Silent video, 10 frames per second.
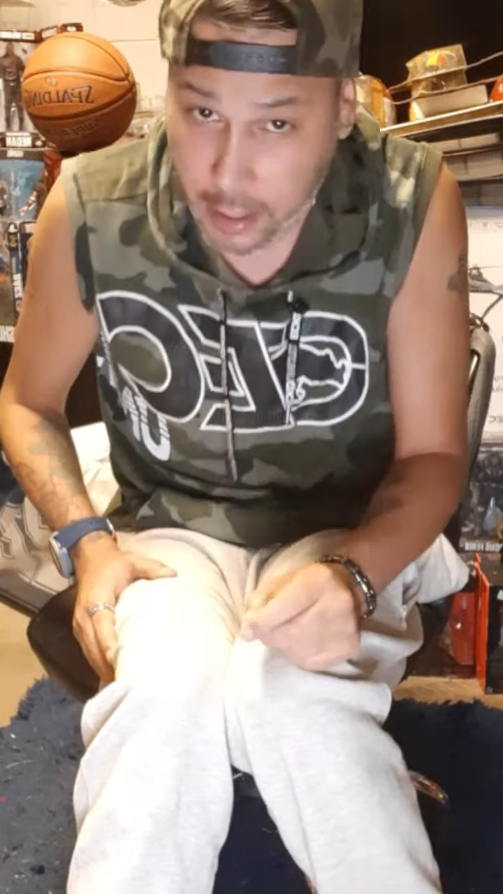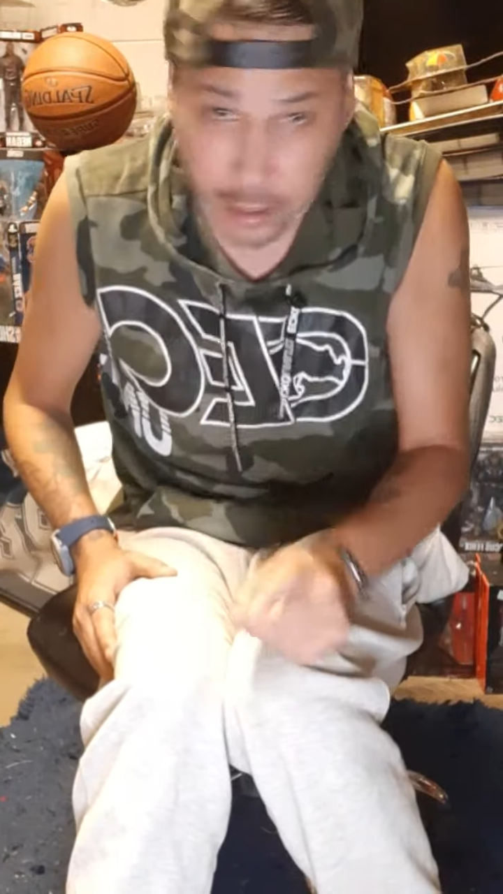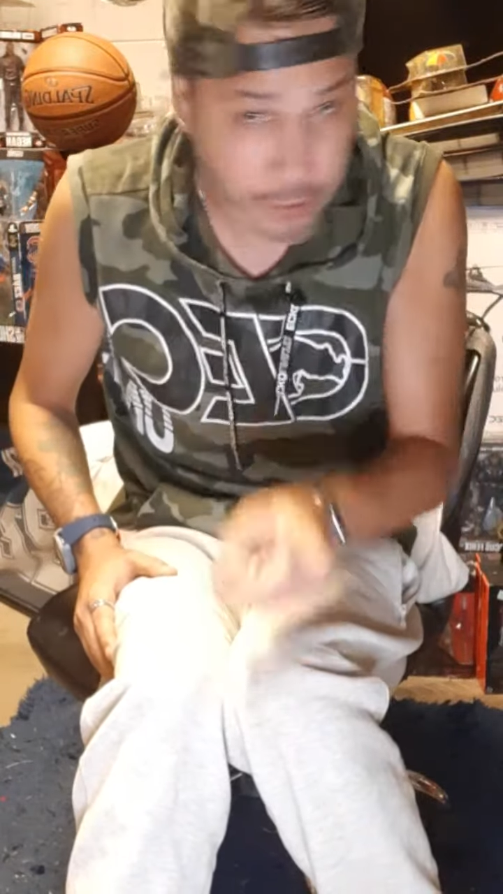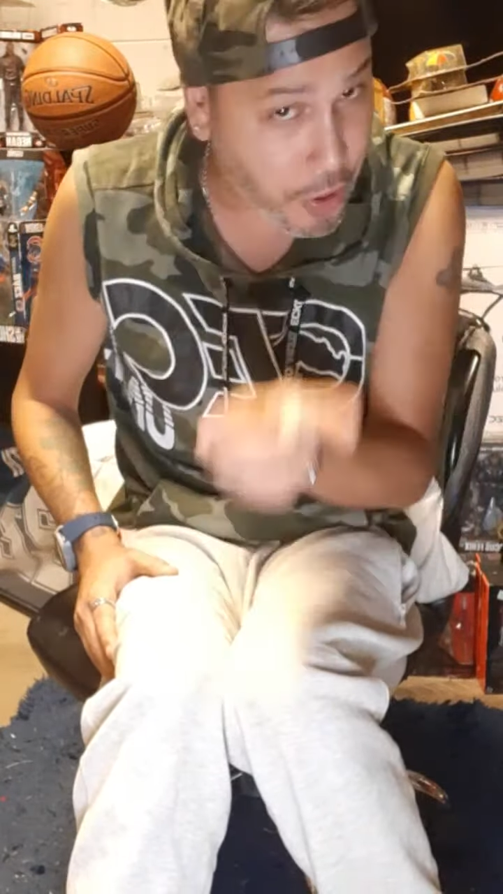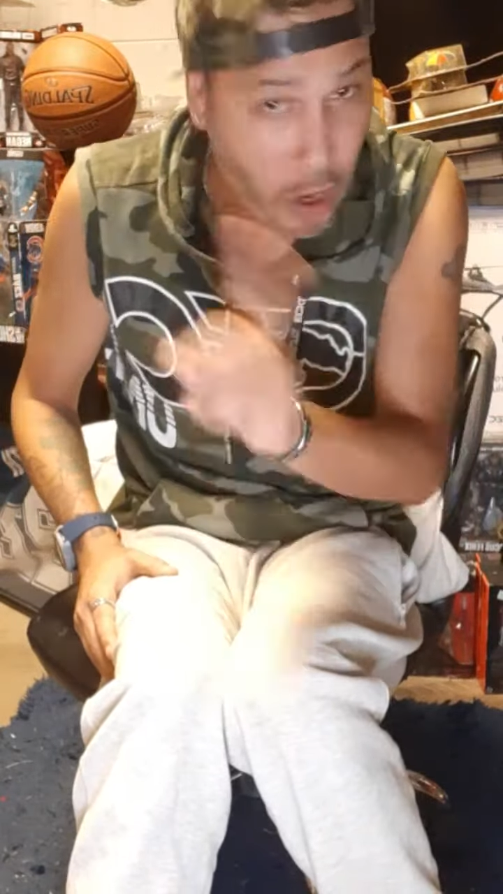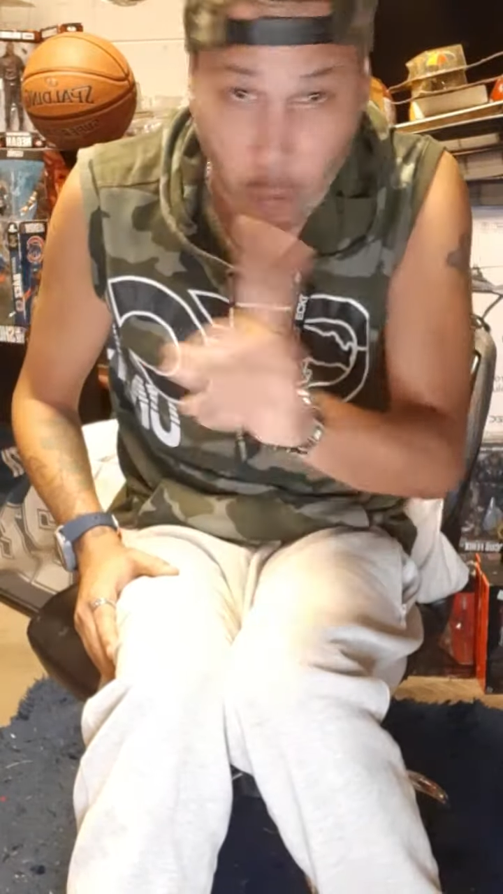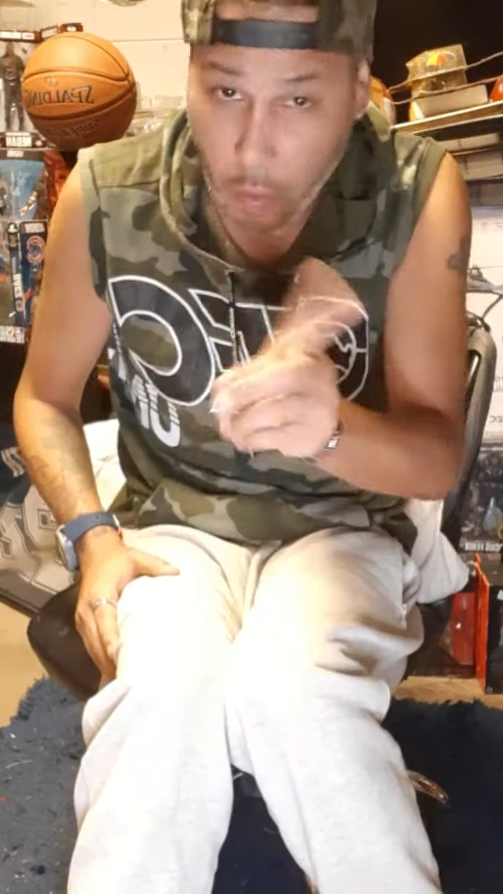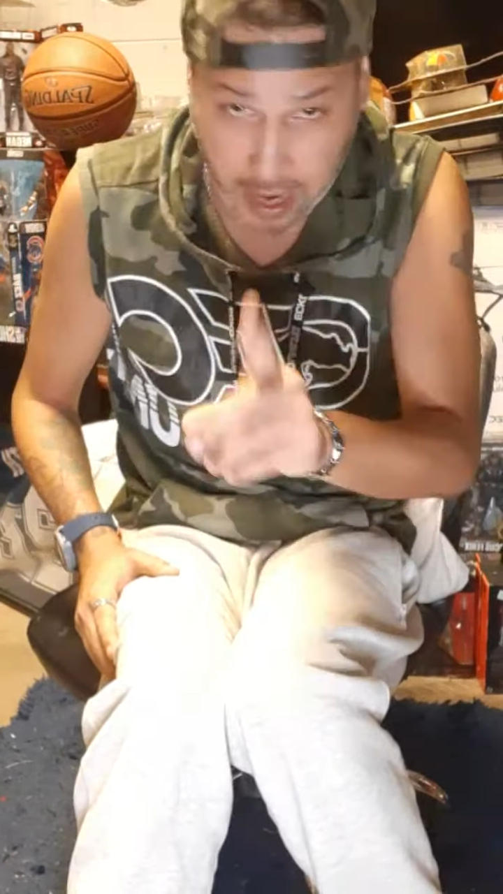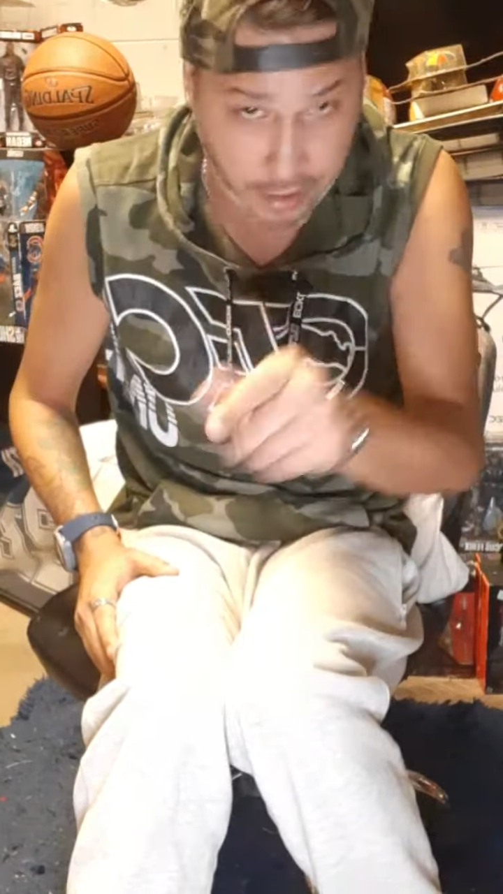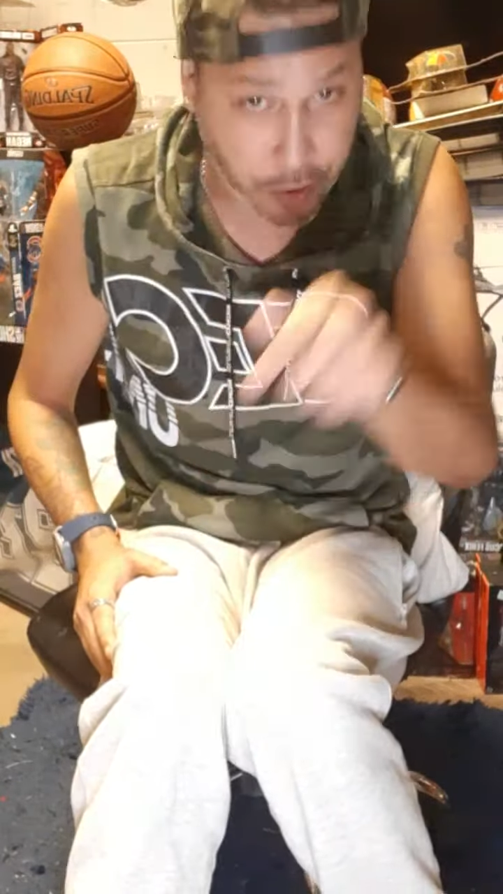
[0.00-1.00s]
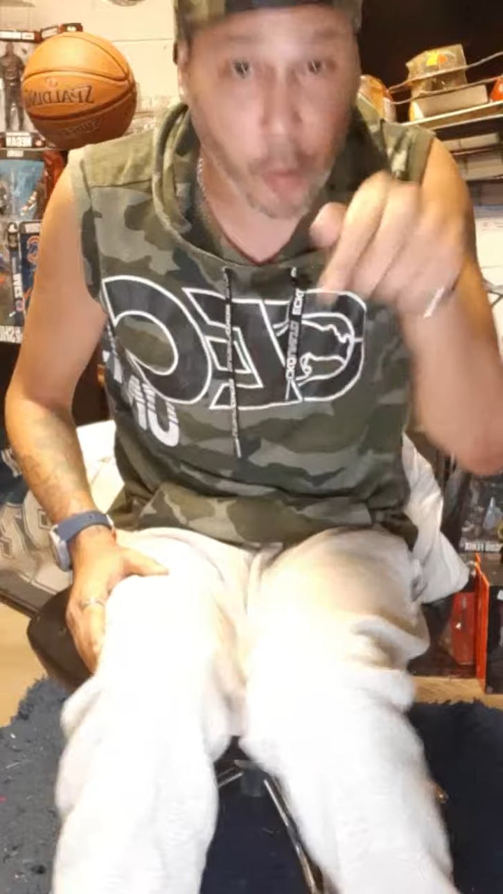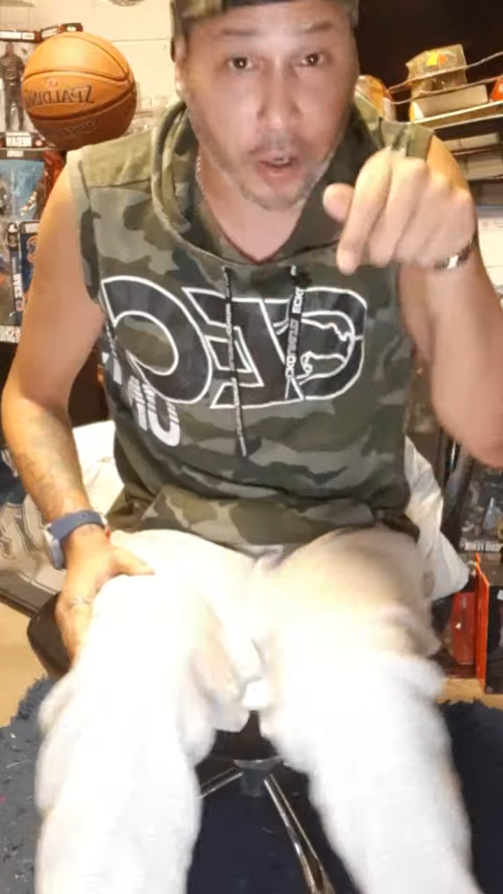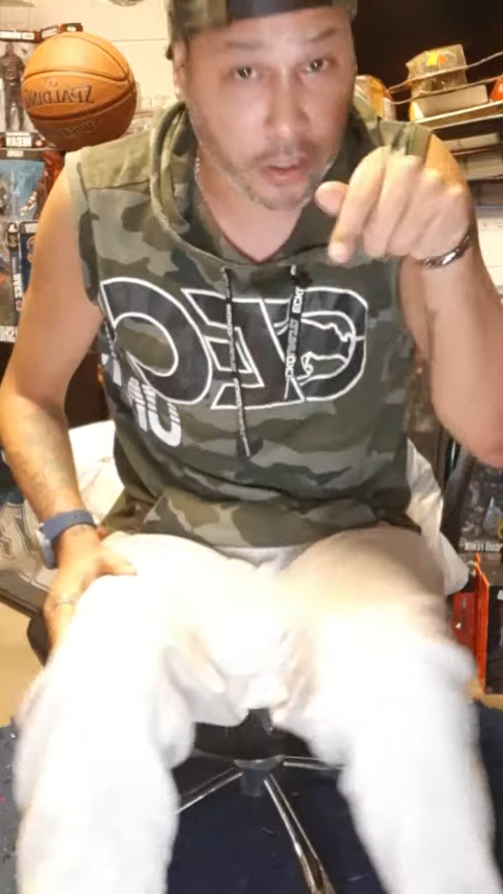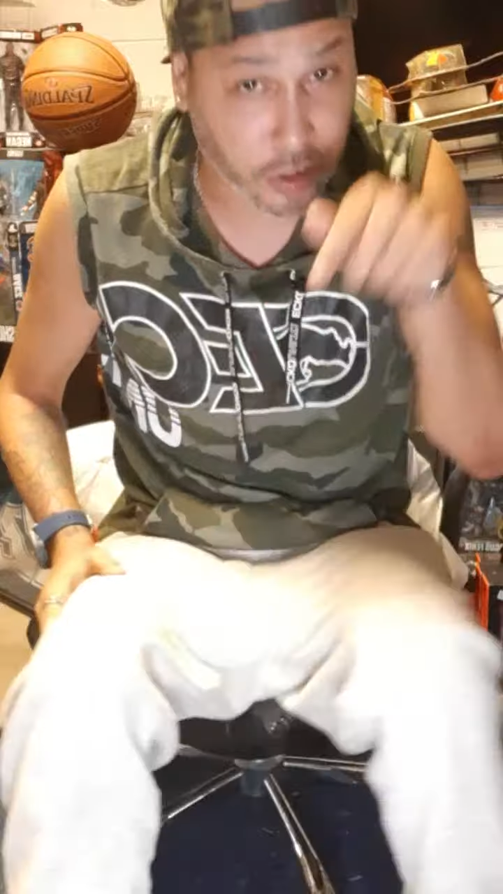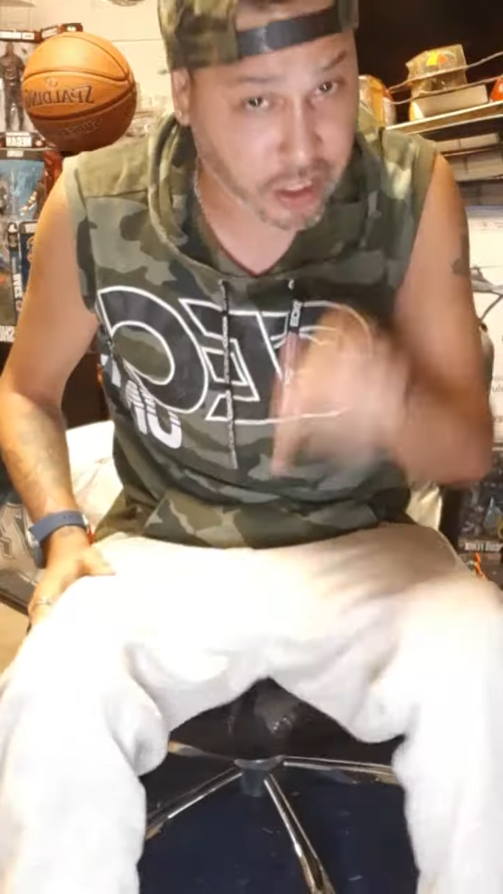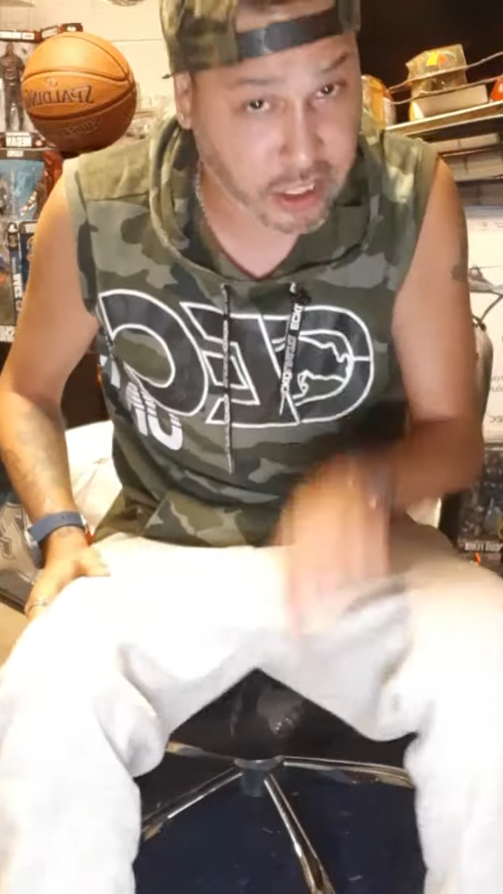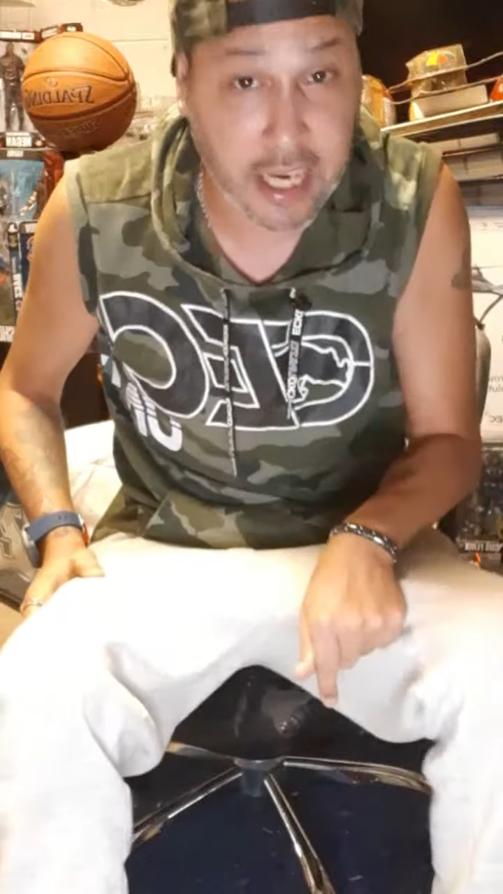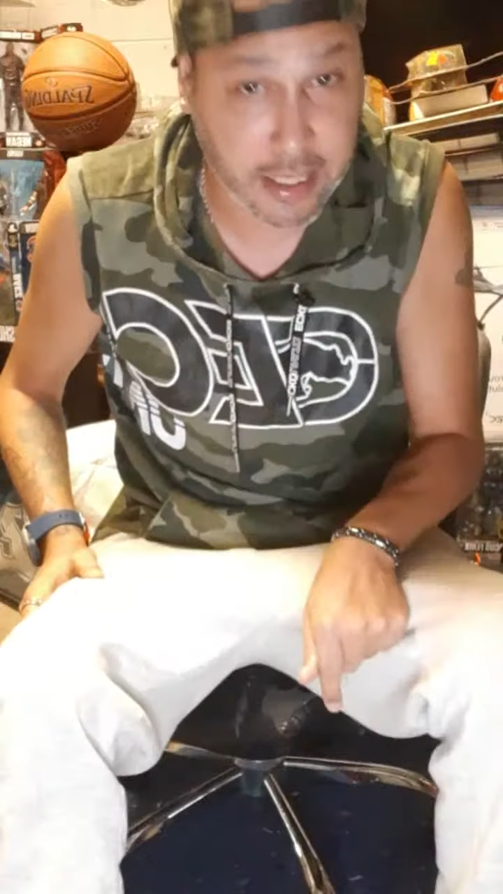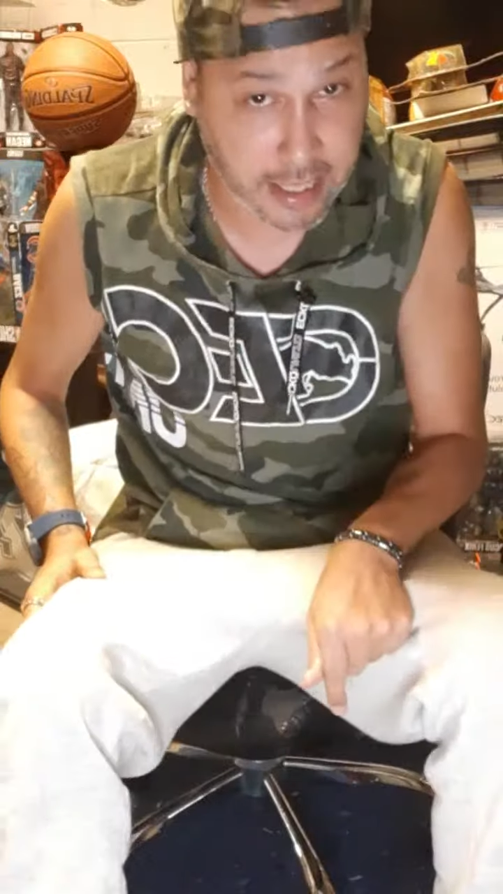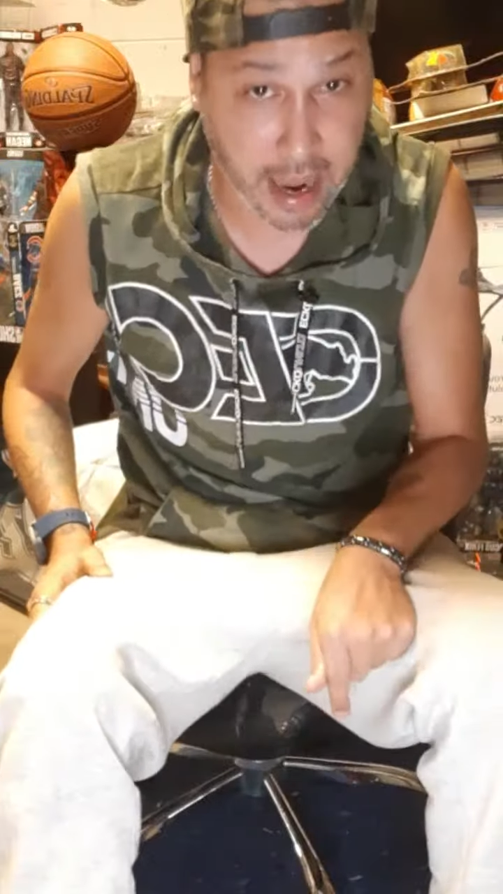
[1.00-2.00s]
No way. You were
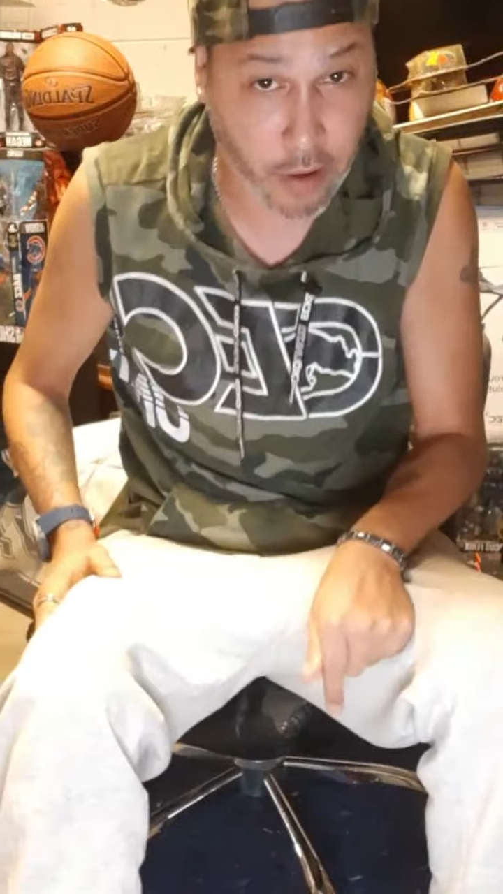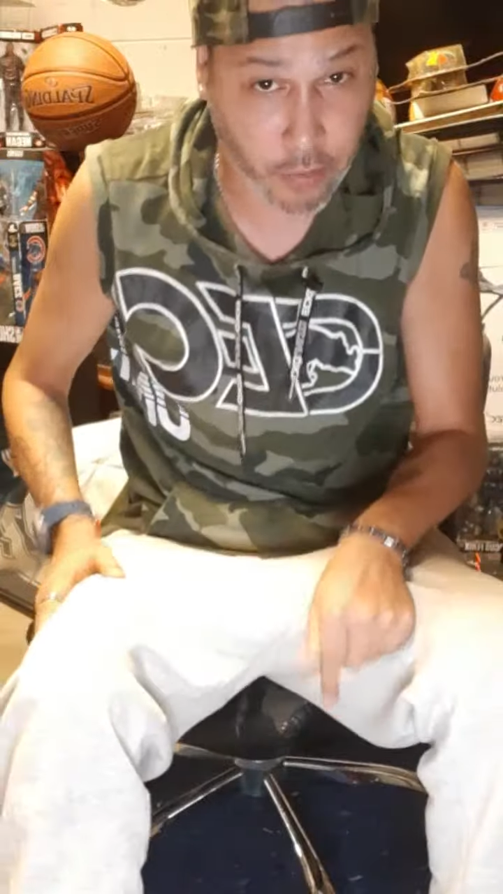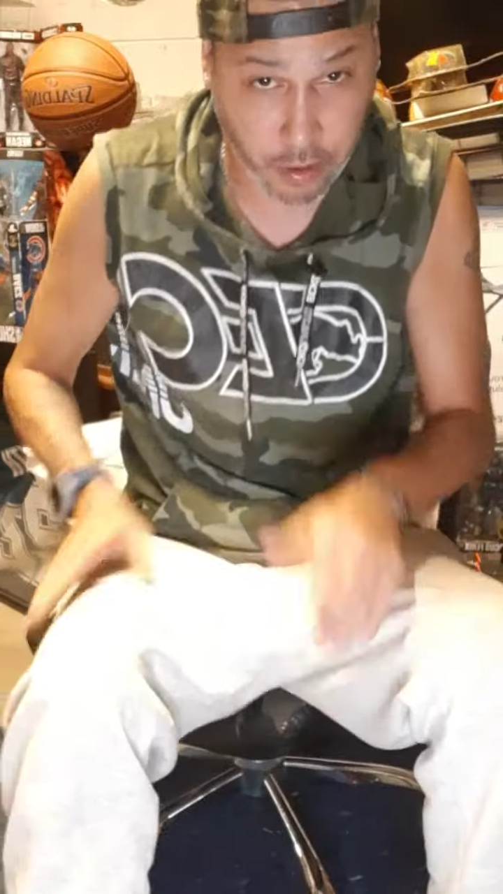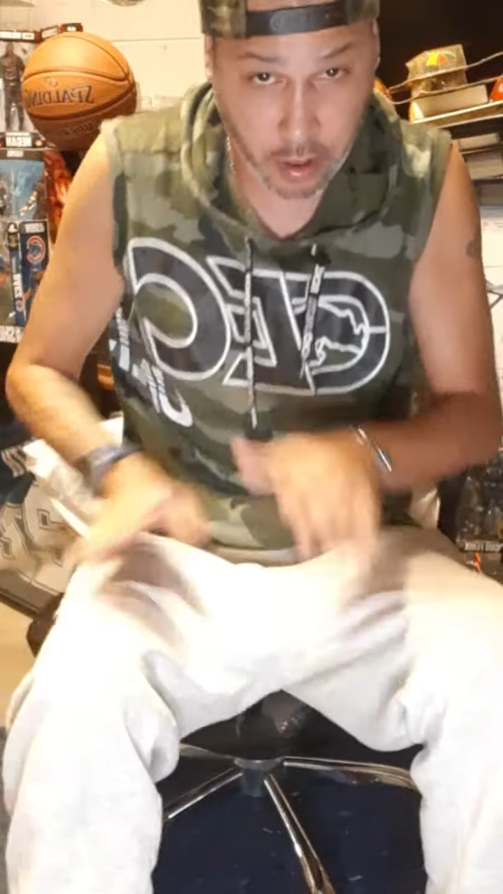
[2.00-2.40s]
sit down